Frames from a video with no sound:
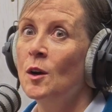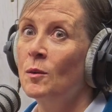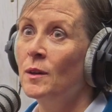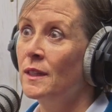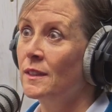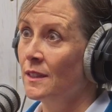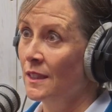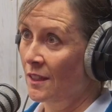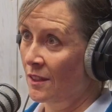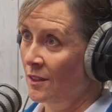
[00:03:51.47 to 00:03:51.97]
Well,
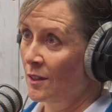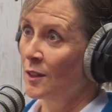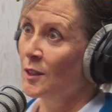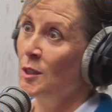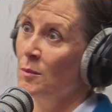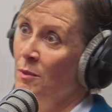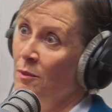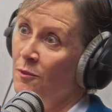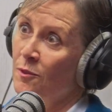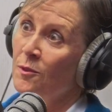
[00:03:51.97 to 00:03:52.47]
it
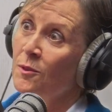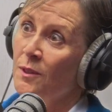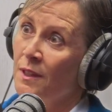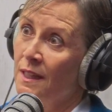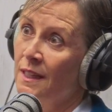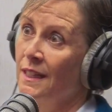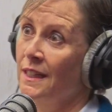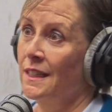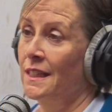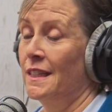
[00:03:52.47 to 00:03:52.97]
started before
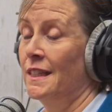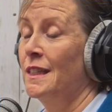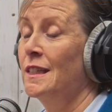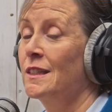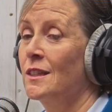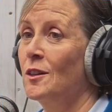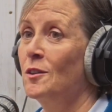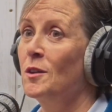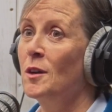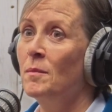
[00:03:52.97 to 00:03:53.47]
then, actually.
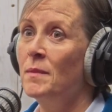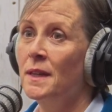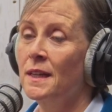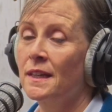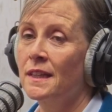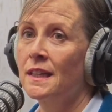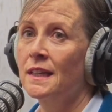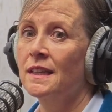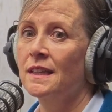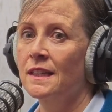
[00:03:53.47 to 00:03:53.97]
So, I mean, I
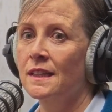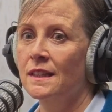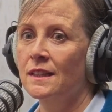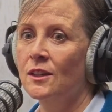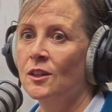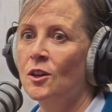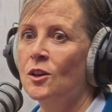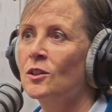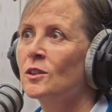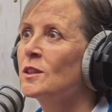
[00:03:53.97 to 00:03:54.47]
think the
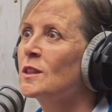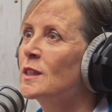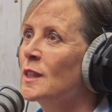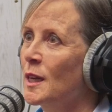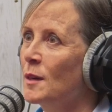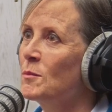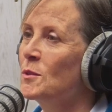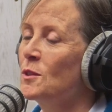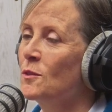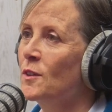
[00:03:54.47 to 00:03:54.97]

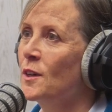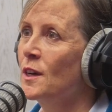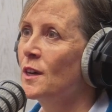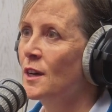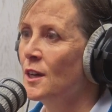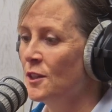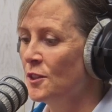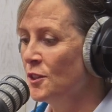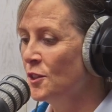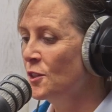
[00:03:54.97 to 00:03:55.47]
concept of
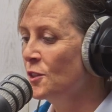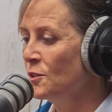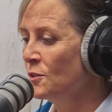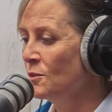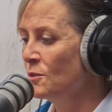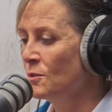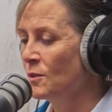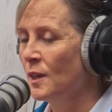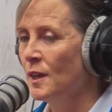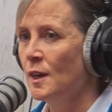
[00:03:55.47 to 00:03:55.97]
a
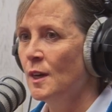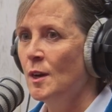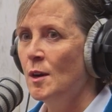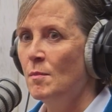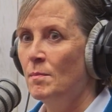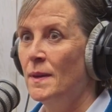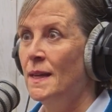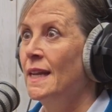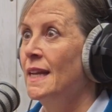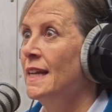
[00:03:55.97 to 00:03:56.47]
new
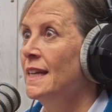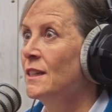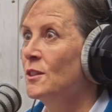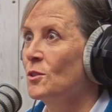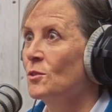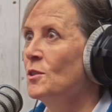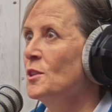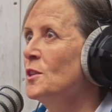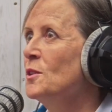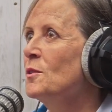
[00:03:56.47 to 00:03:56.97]
place,
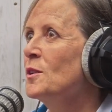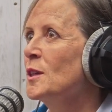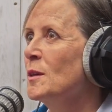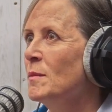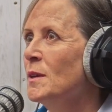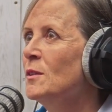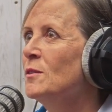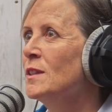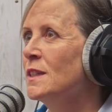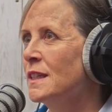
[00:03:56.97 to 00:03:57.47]
or a new
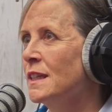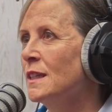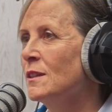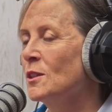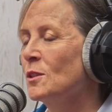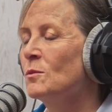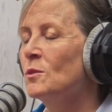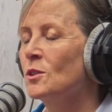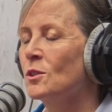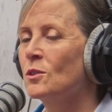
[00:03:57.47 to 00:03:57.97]
community, as
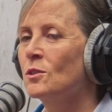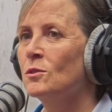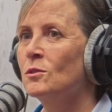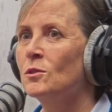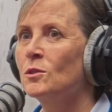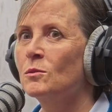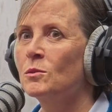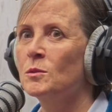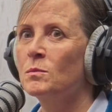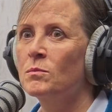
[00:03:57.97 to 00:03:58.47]
it was
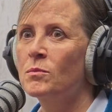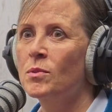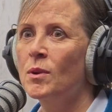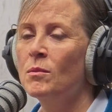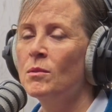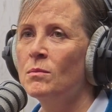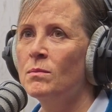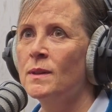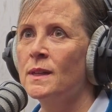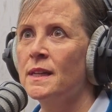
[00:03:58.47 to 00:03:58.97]
called, was
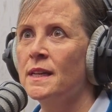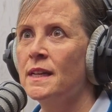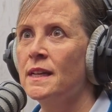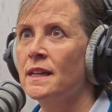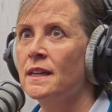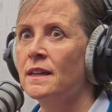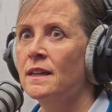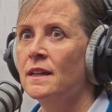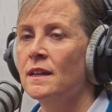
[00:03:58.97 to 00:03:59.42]
probably